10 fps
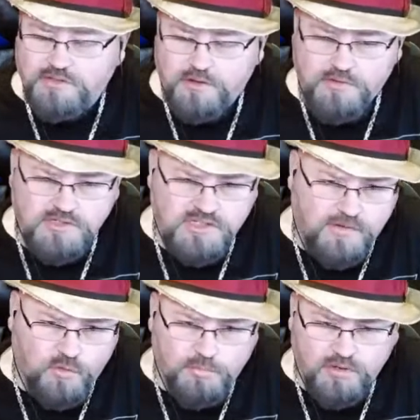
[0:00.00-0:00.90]
out there. There's
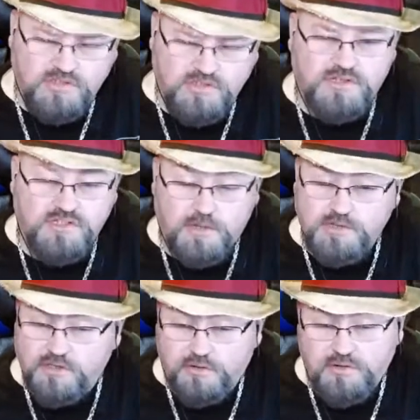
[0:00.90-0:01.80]
several books on the
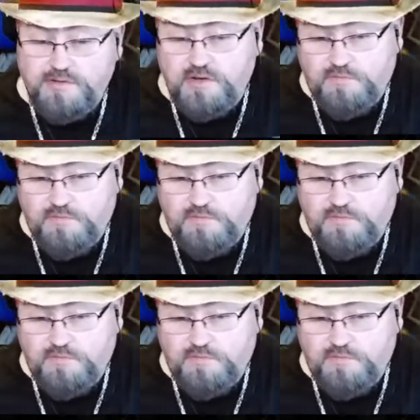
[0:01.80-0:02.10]
subject. There are even a